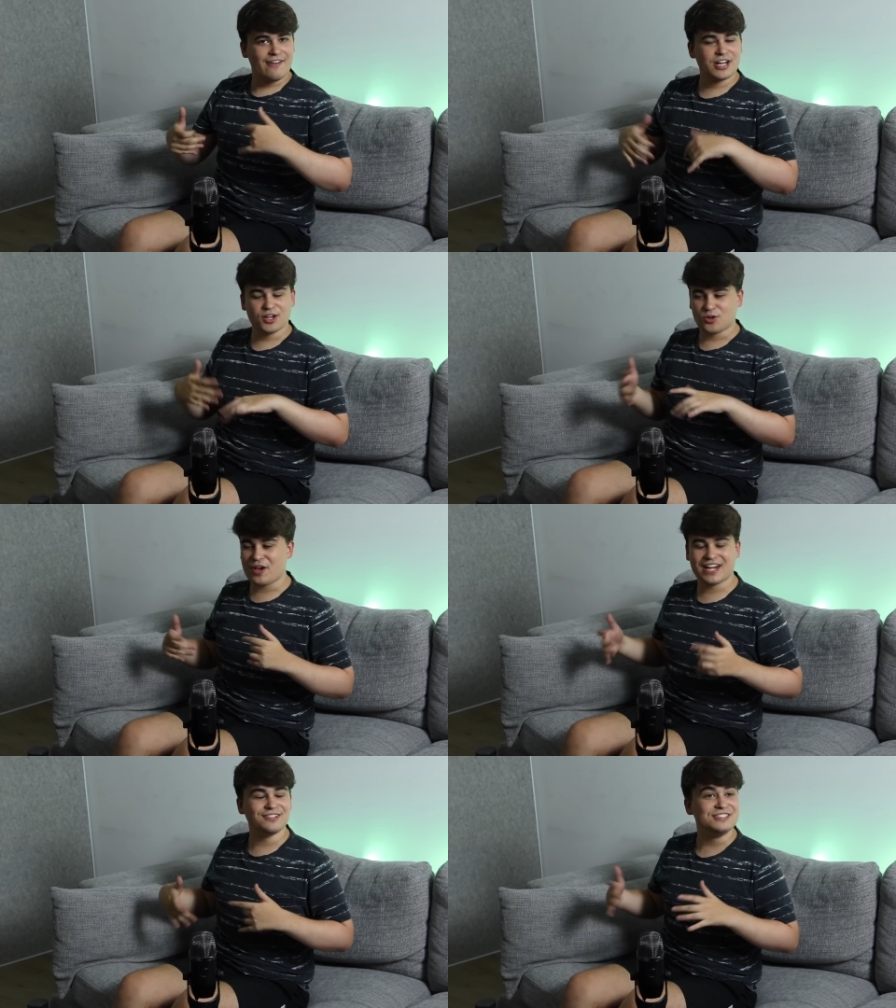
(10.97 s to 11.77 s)
having a
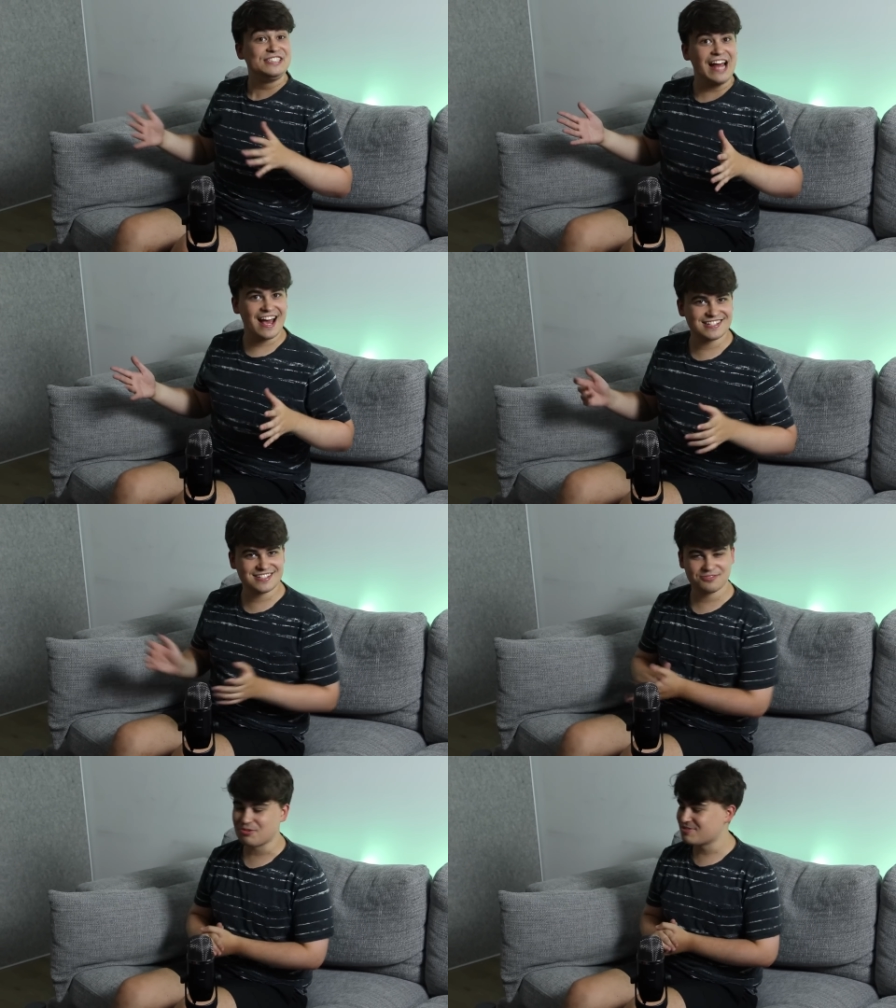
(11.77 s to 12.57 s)
quick little
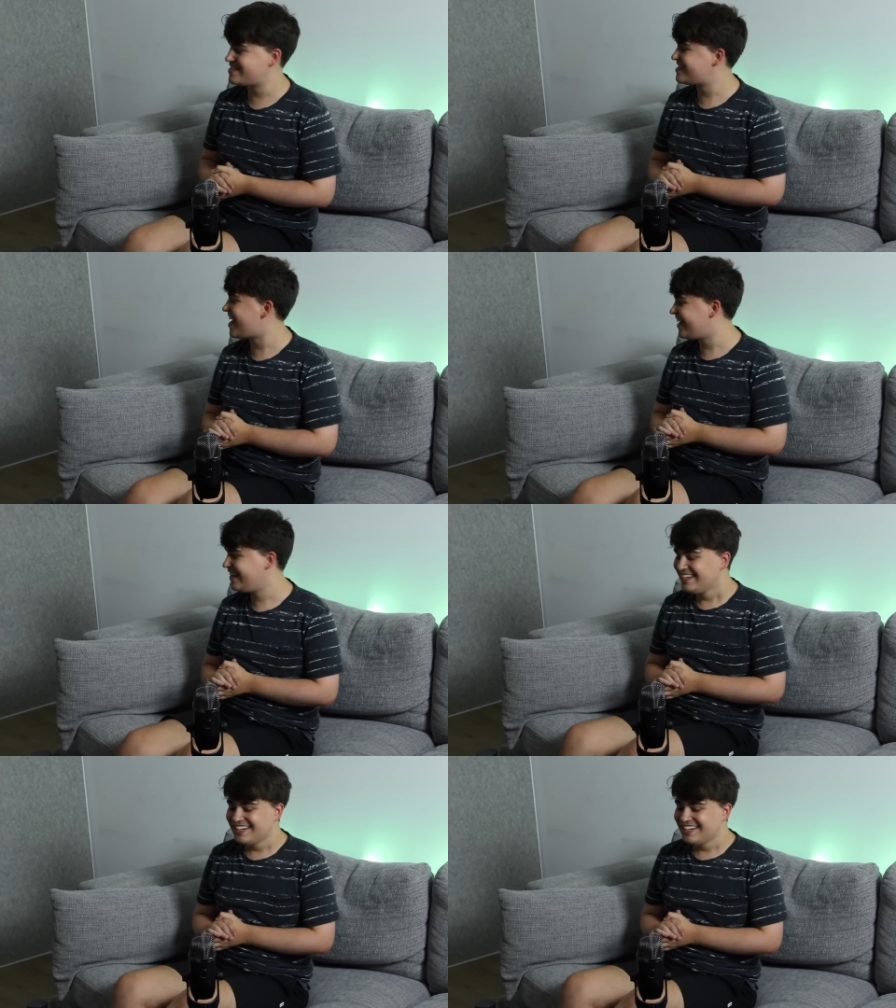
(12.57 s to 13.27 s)
jest, one would say.